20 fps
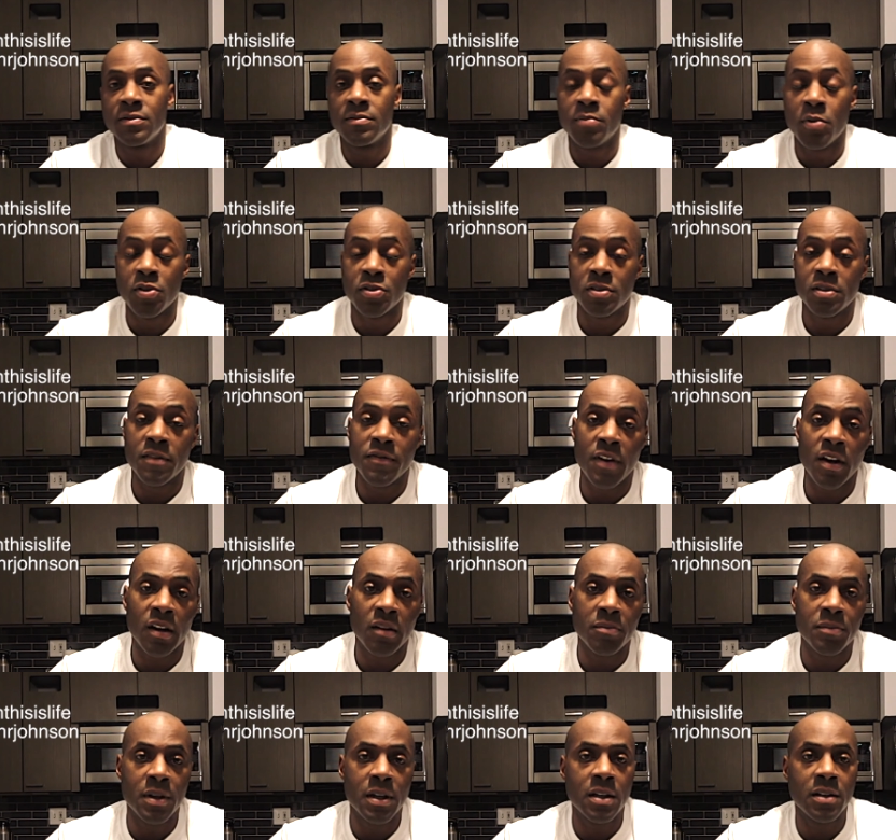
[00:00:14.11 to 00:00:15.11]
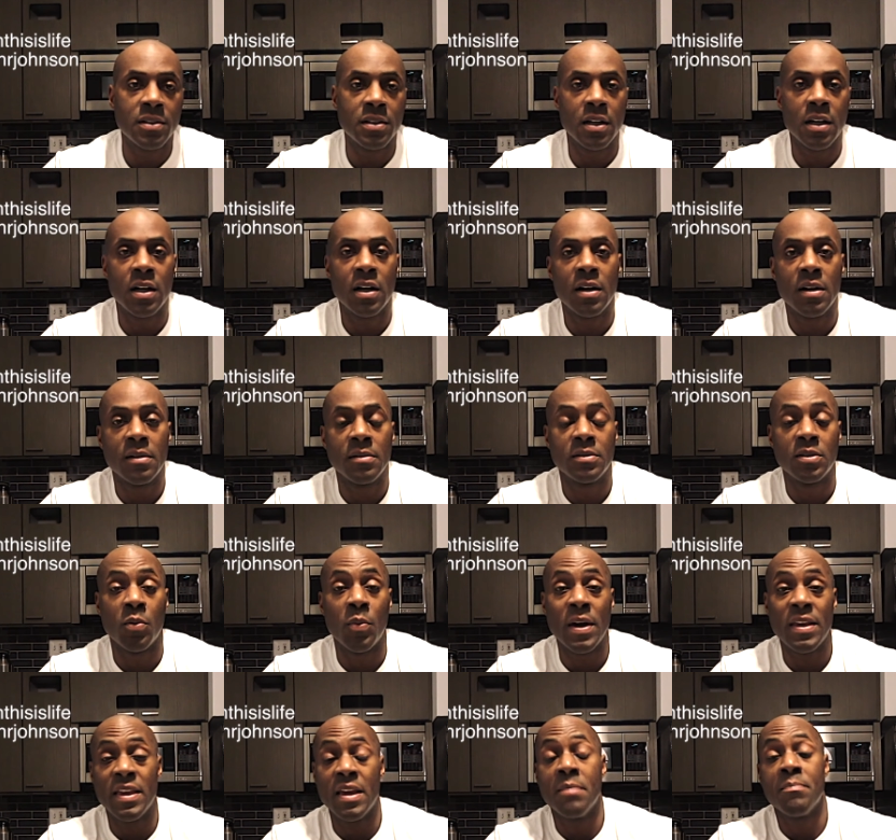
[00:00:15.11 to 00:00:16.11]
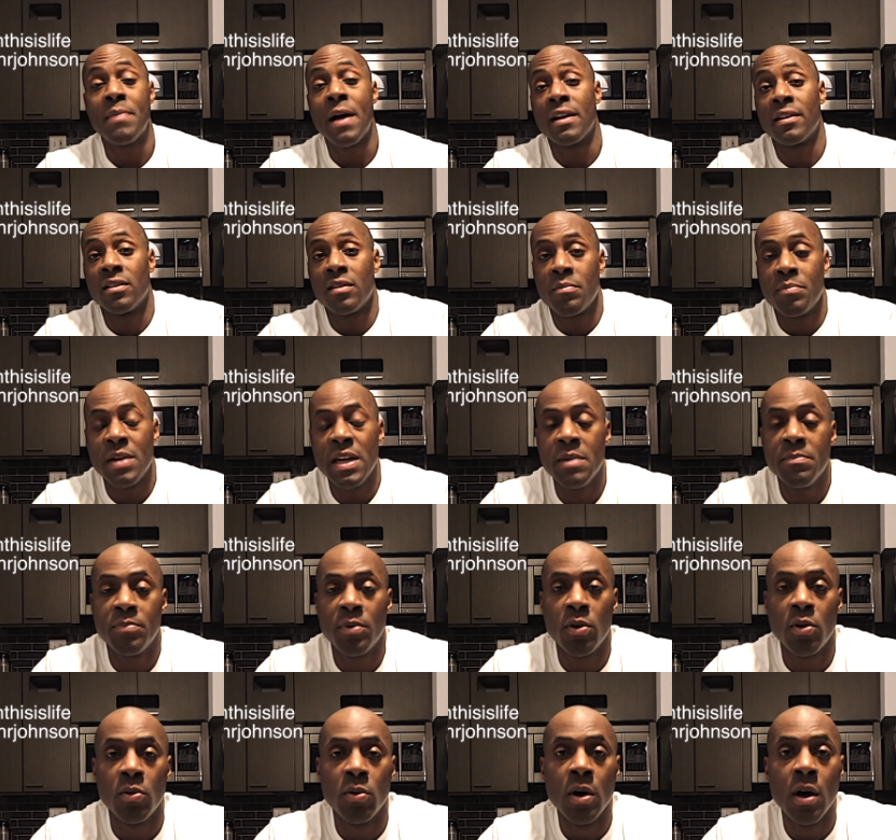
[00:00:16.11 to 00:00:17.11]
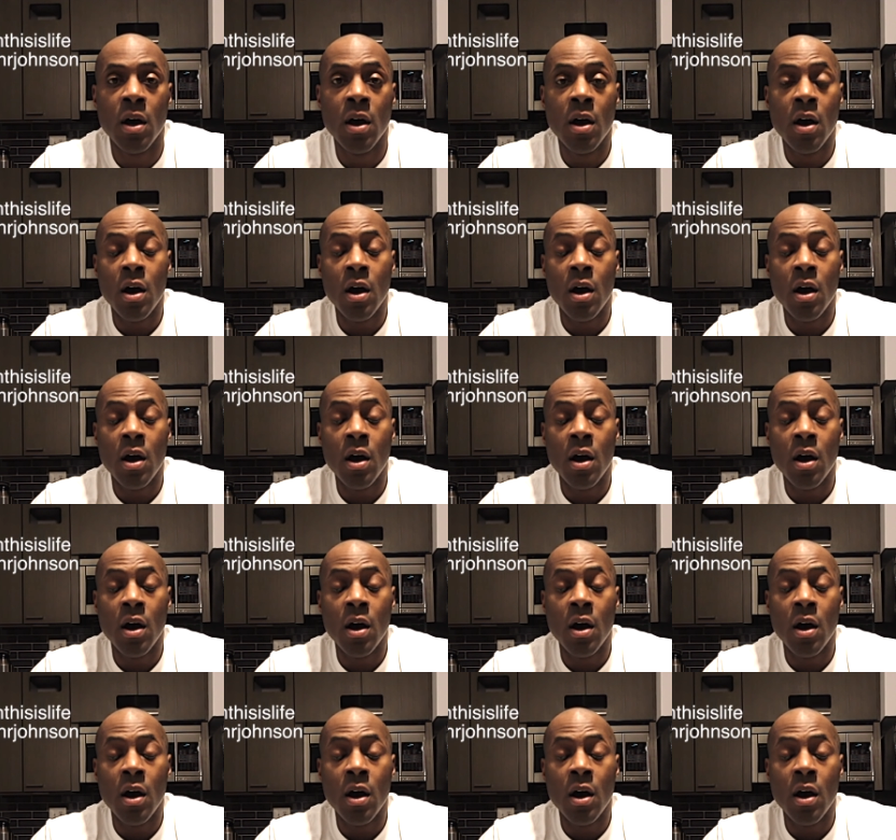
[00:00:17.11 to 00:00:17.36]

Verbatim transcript: personal development, uh, the way the impact of the people,